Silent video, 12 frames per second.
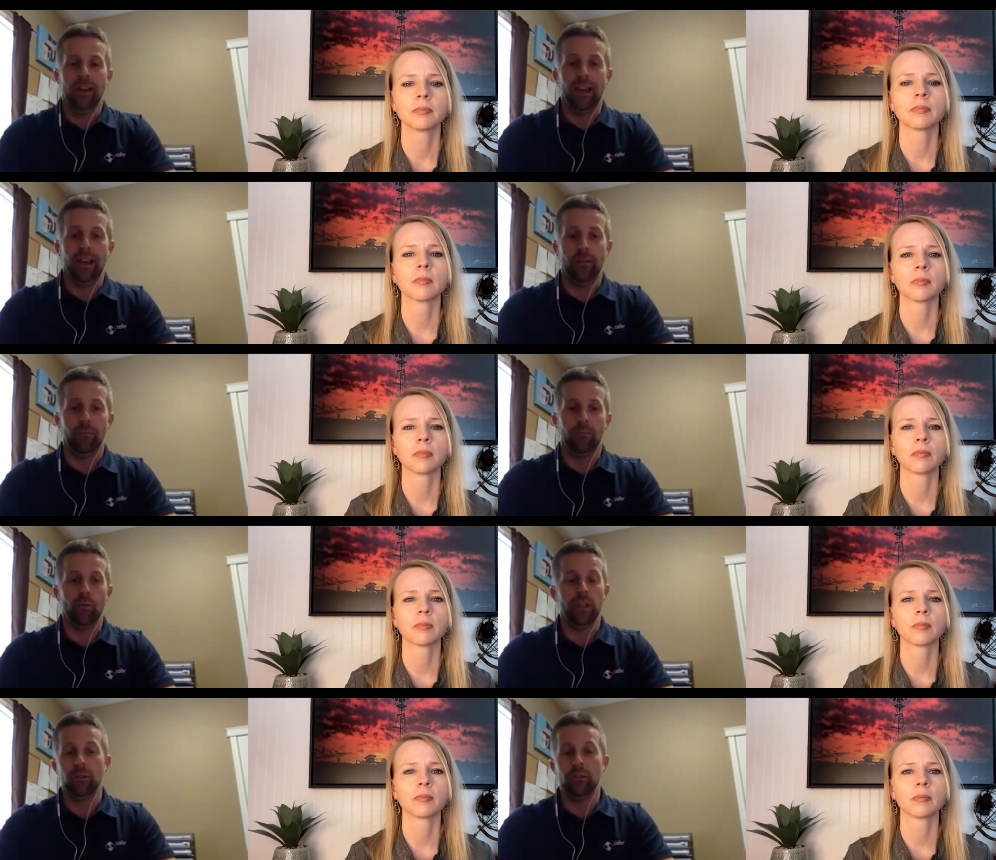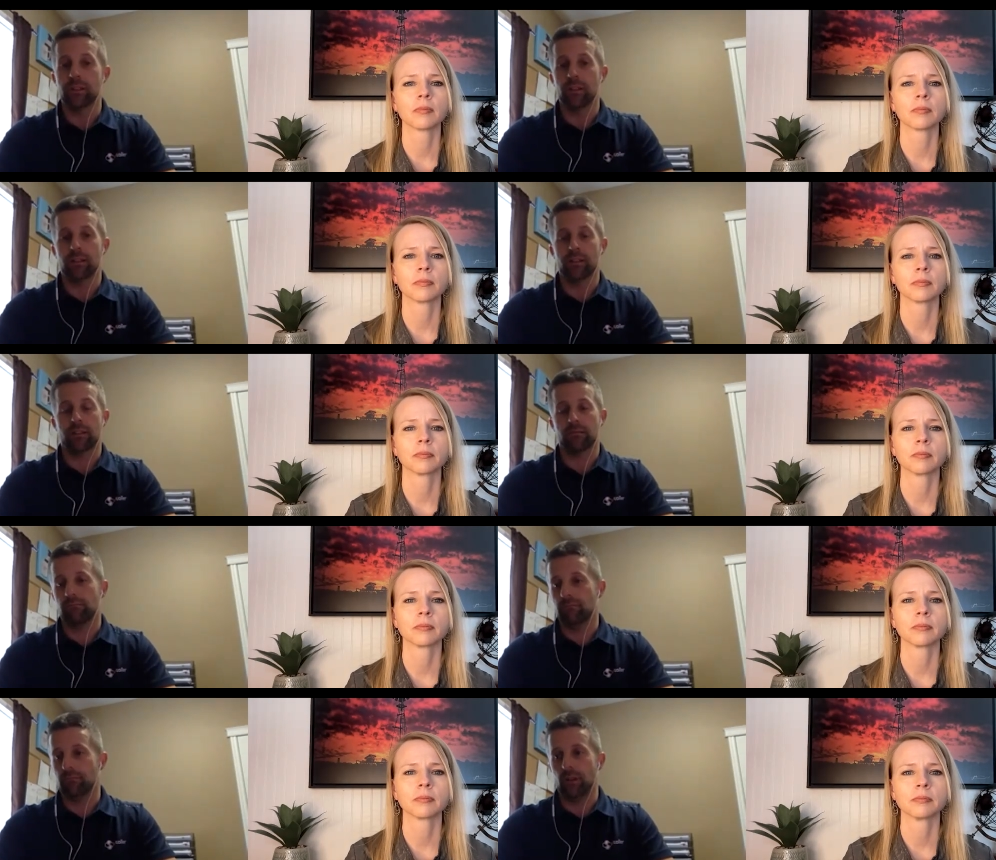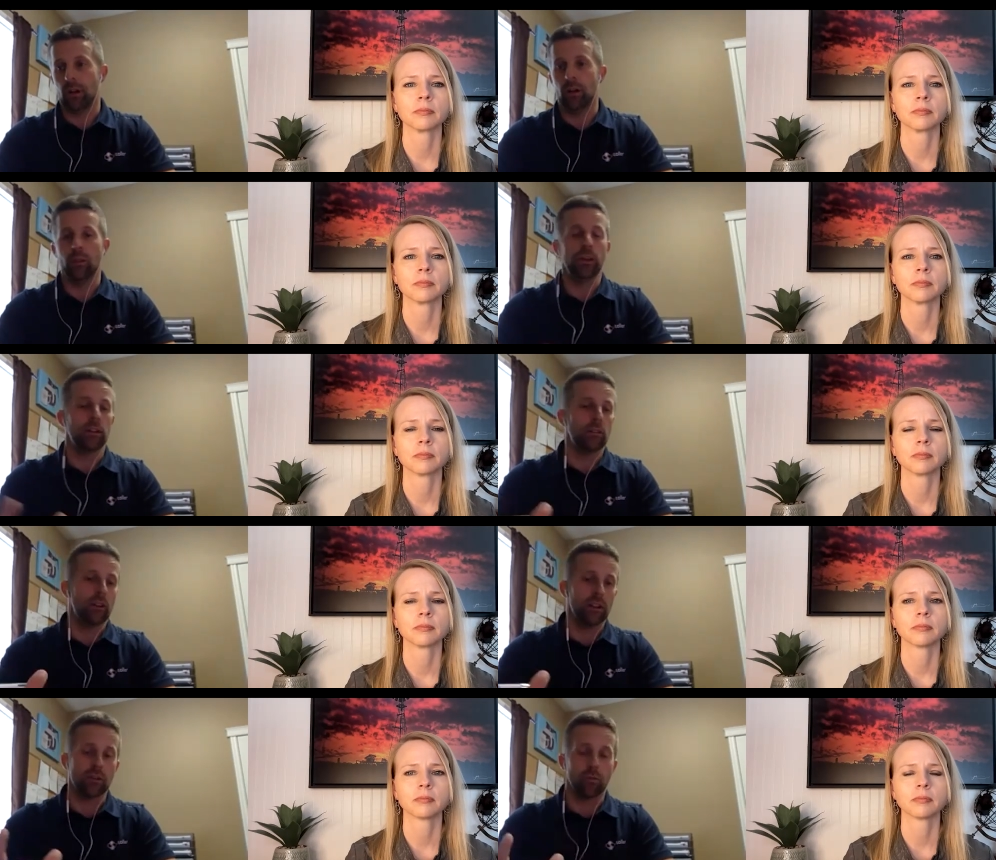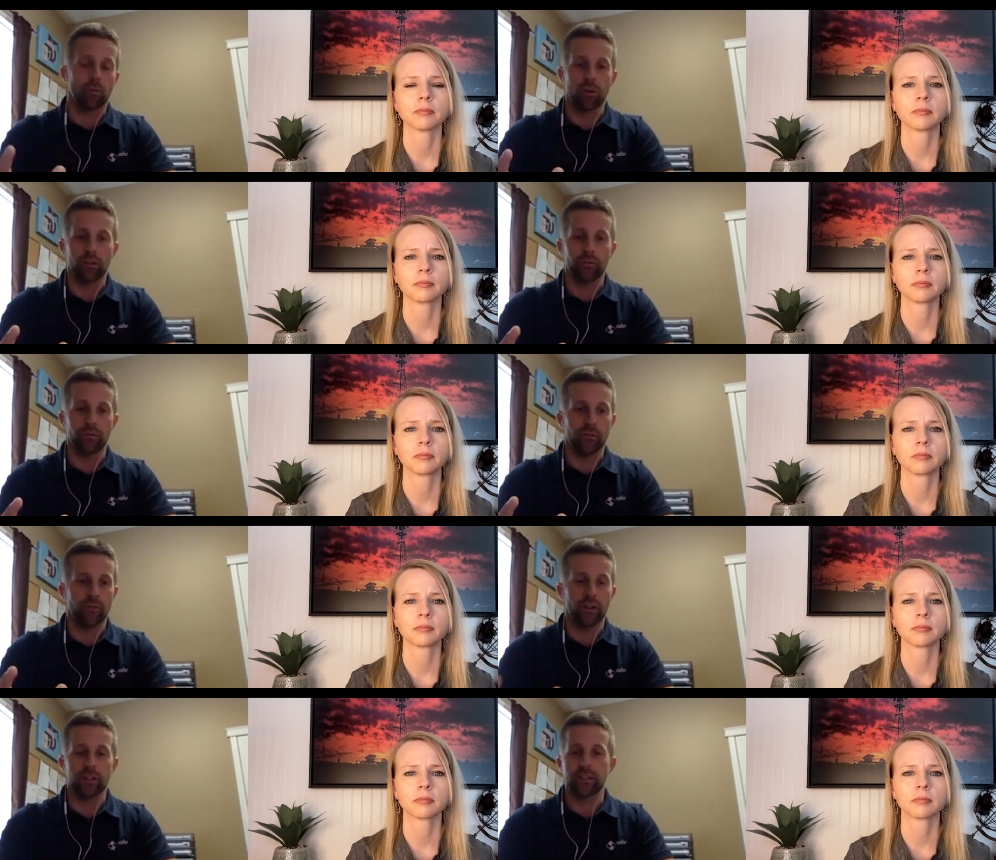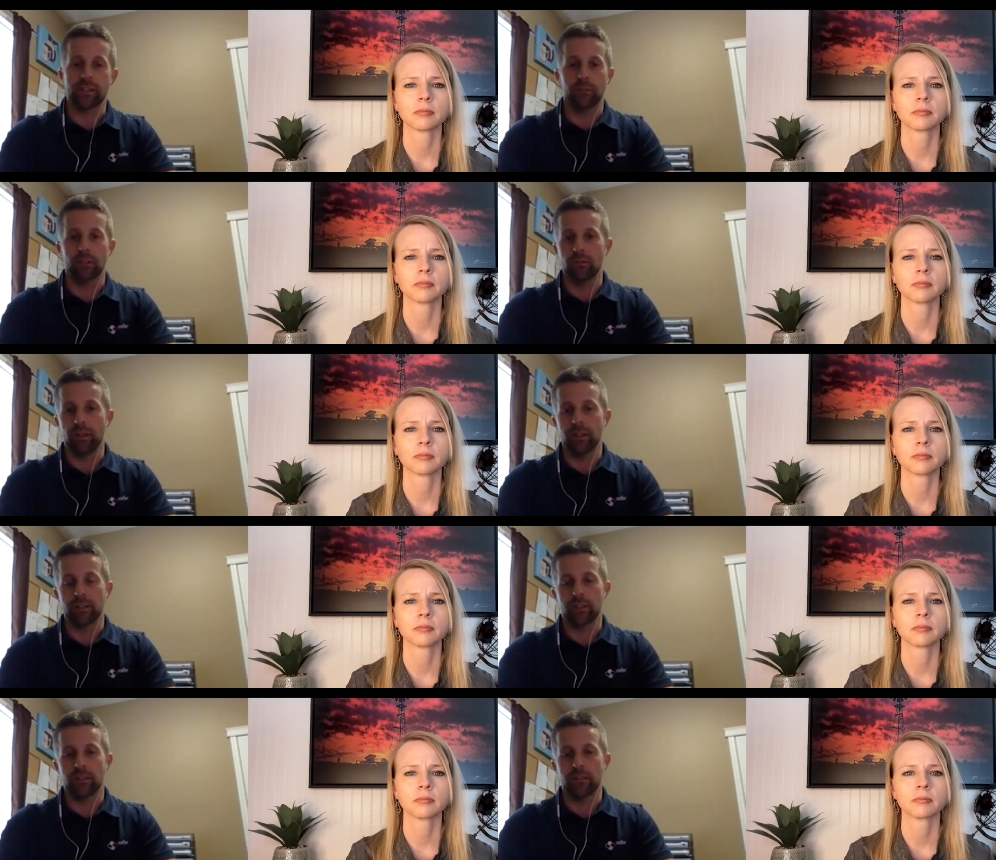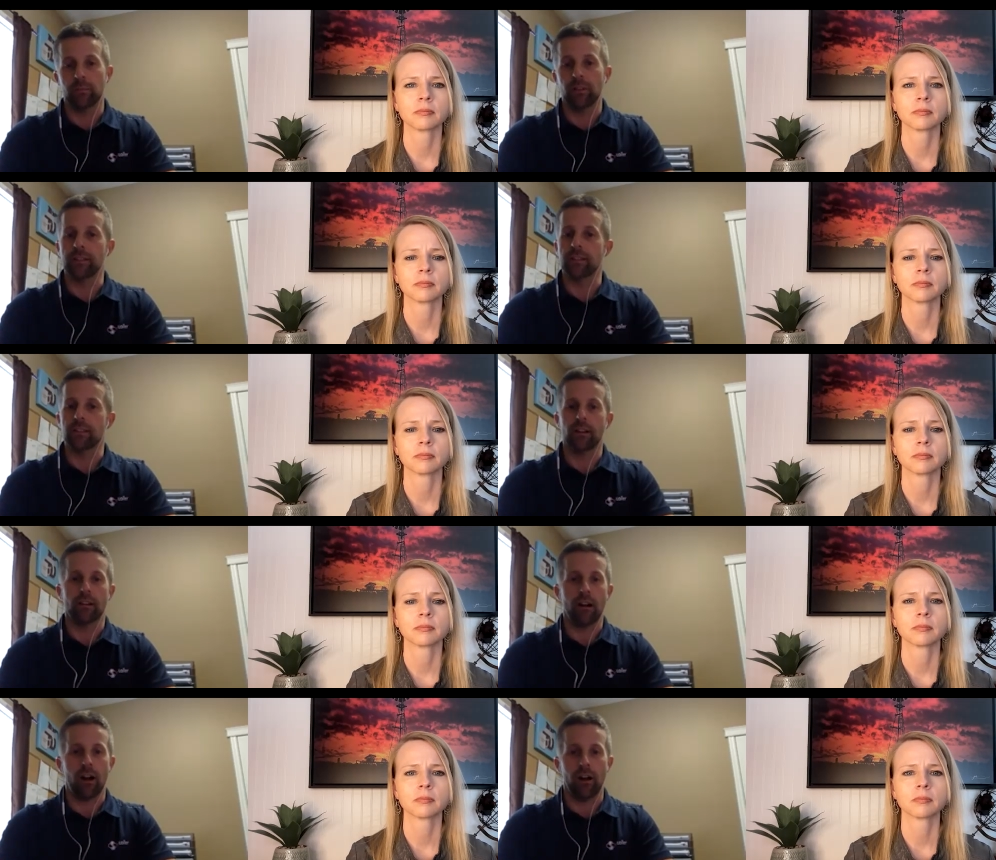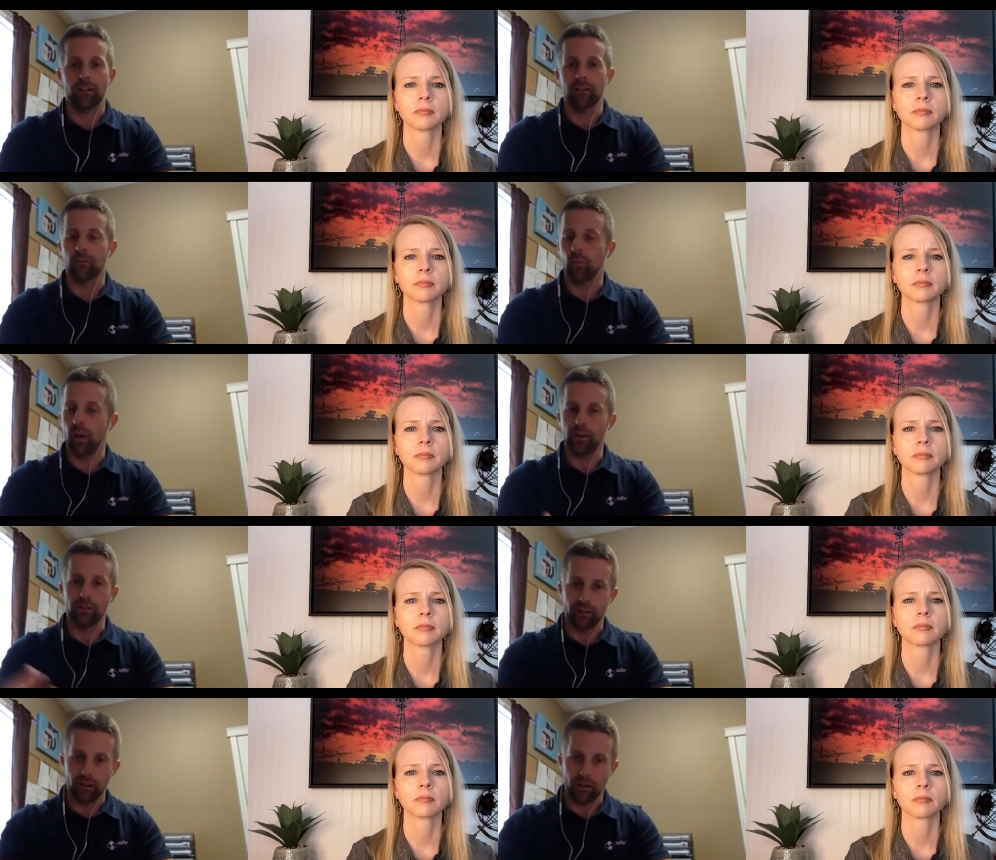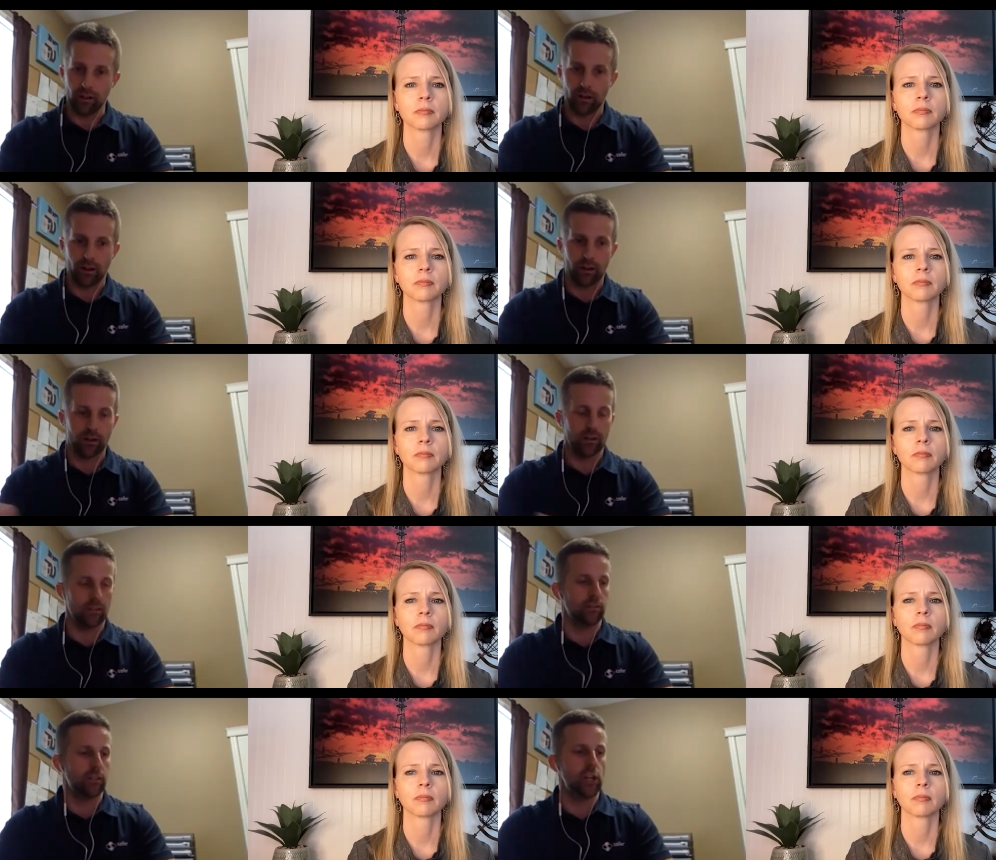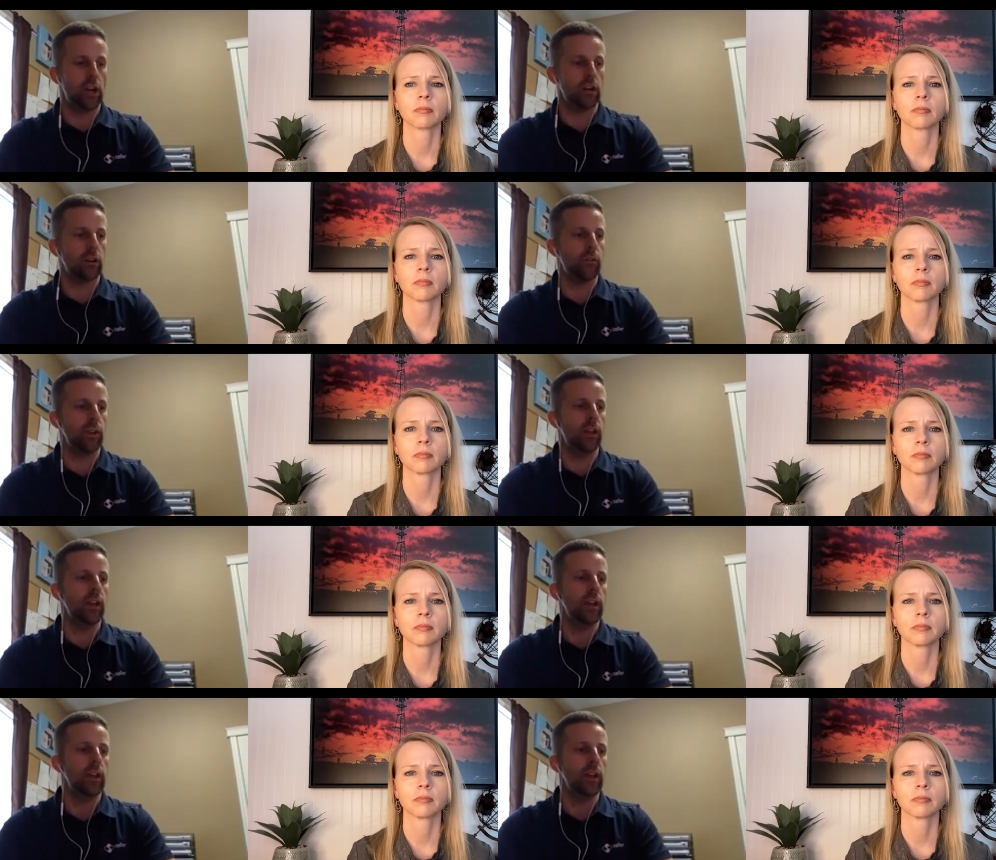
Speaker 1: We use this all the way across the world for very similar reasons in places that are hotter and wetter than our geography.